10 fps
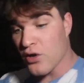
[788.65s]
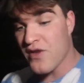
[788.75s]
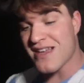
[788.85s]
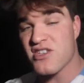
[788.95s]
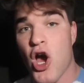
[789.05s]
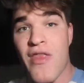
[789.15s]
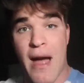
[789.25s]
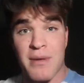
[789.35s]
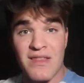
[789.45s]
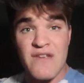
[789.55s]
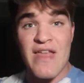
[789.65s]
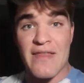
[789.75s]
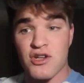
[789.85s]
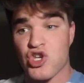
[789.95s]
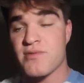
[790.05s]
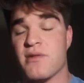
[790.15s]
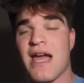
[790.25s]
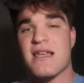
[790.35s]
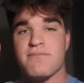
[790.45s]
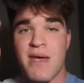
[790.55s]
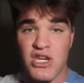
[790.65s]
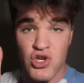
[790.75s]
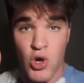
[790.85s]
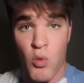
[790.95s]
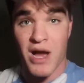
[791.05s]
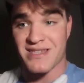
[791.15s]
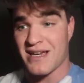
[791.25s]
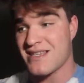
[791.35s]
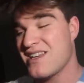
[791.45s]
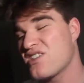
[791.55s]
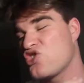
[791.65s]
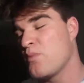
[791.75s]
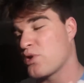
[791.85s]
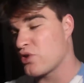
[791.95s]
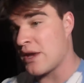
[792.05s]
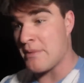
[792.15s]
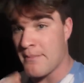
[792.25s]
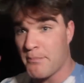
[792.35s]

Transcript: I don't know if you guys saw that. I'm gonna leave that in the description, guys. Make sure you go watch that because it is super creepy.